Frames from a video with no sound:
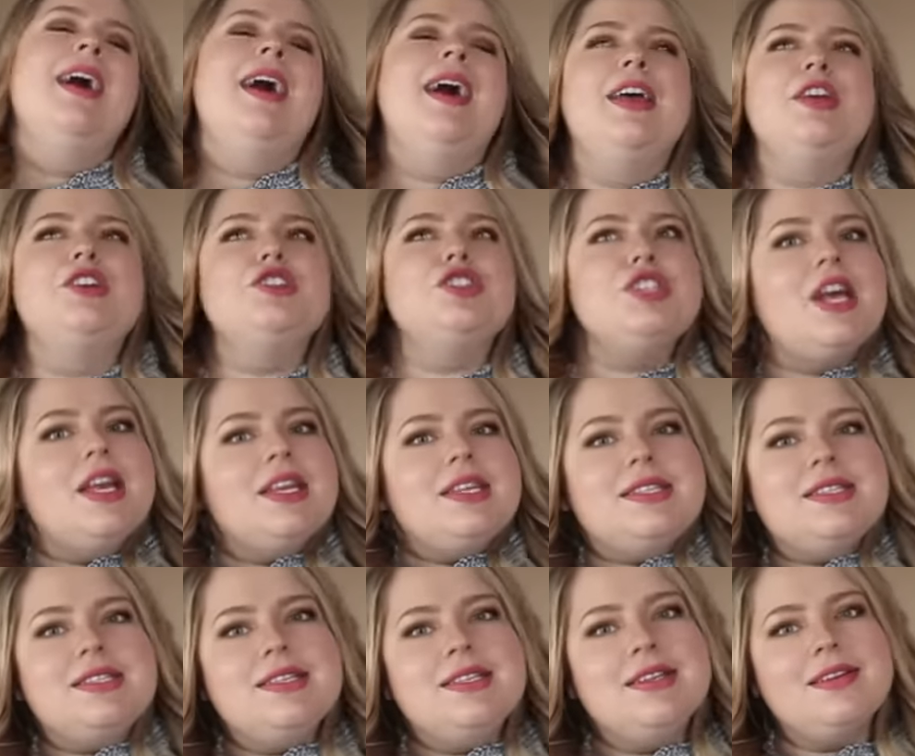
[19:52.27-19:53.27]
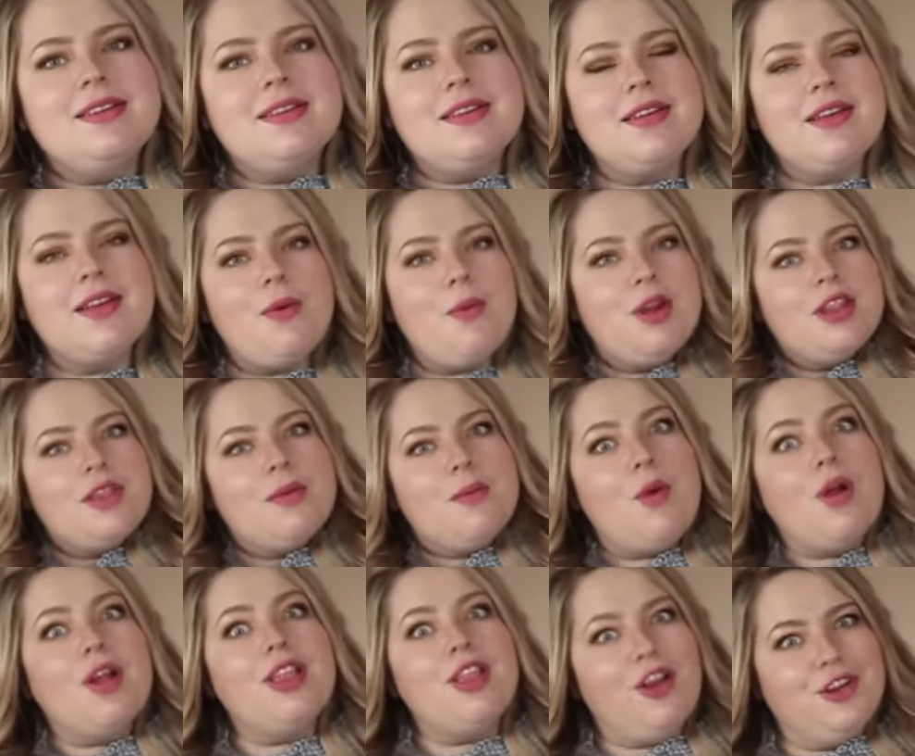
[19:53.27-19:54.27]
It's just one of the
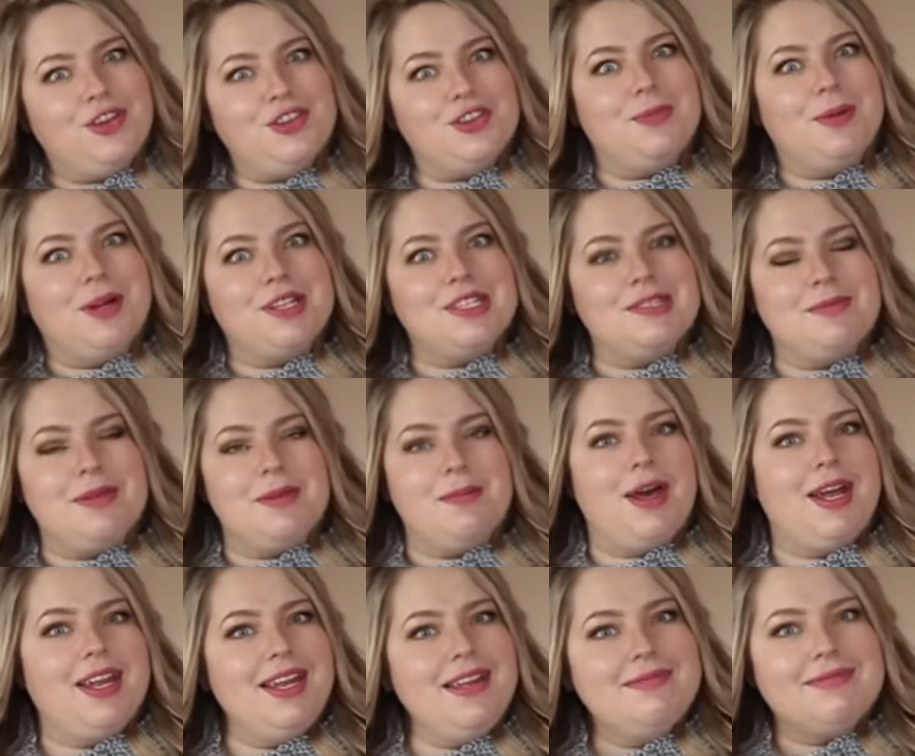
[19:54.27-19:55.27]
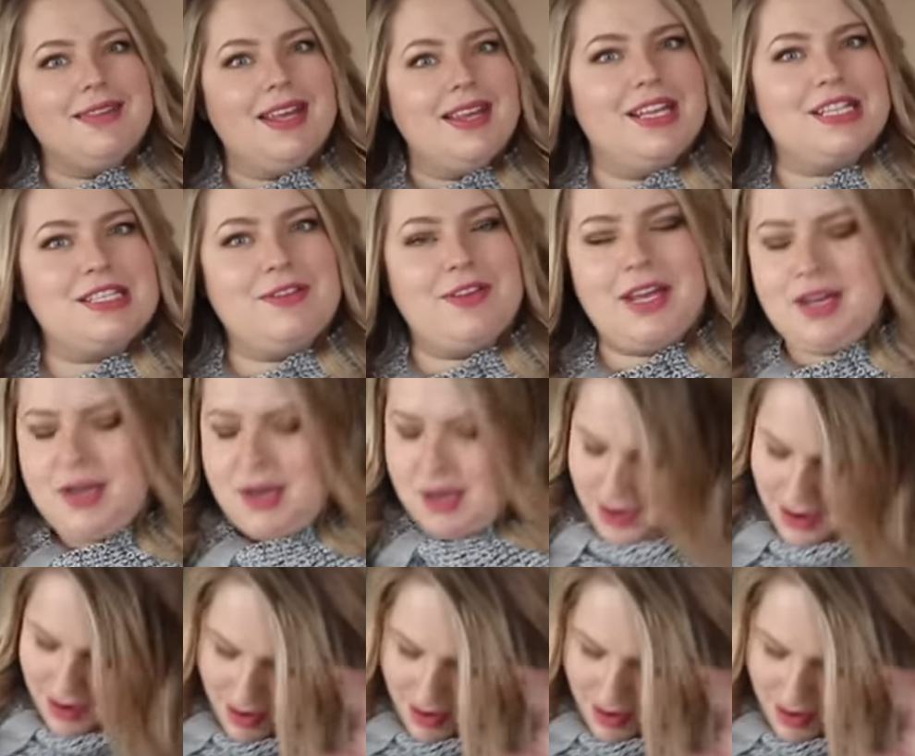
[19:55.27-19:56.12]
more larger parts of my body, and that's fine.